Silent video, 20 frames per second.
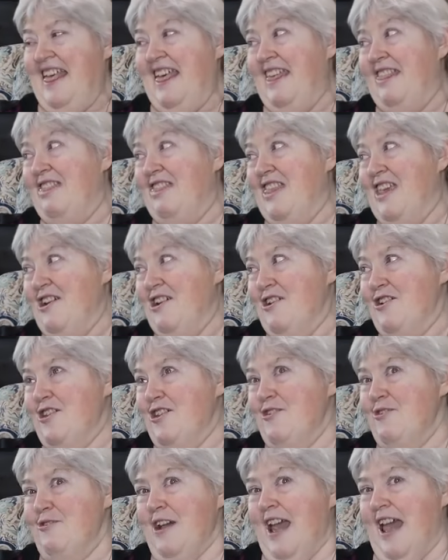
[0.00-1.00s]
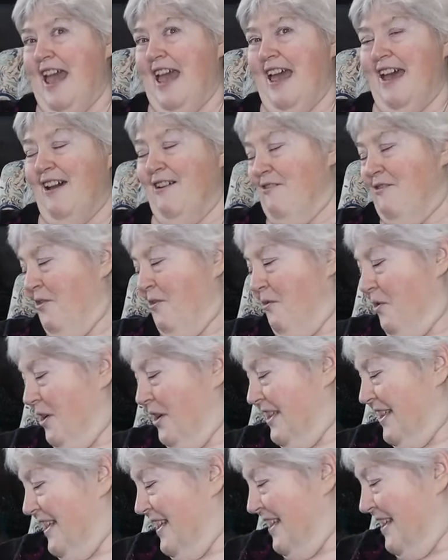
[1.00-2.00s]
And there you have
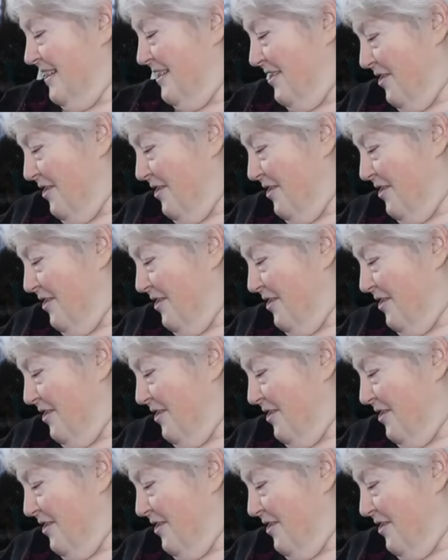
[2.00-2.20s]
what in